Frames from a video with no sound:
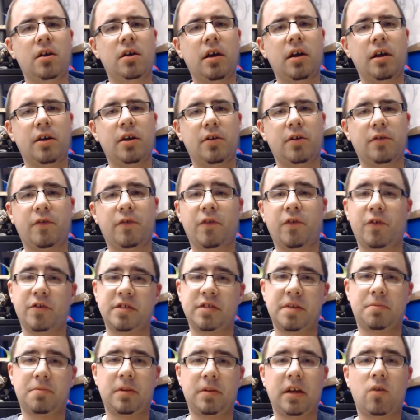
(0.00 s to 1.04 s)
For
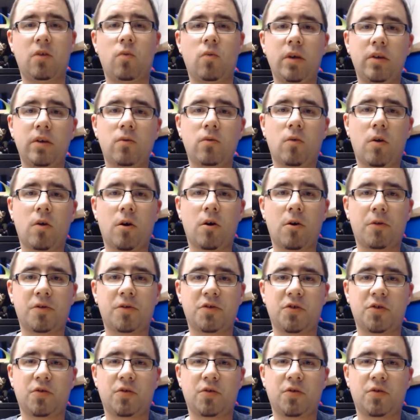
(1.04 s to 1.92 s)
example, like Wind Wall,